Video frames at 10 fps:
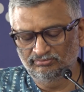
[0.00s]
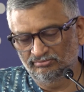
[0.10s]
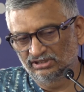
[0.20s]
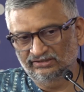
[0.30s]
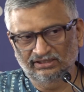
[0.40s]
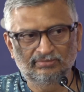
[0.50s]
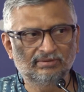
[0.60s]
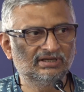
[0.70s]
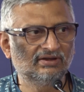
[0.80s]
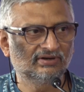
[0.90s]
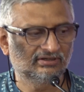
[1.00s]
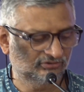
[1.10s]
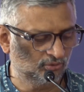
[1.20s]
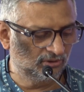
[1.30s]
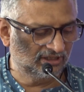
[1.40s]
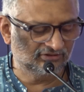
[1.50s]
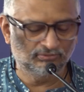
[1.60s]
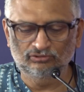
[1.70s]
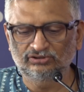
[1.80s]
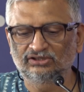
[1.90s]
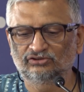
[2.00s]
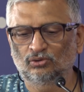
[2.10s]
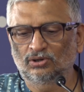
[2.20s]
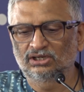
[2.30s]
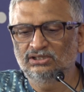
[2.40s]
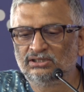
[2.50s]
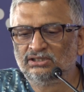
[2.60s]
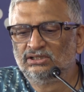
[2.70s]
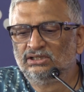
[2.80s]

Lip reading: let's say, maybe our school textbooks and so on,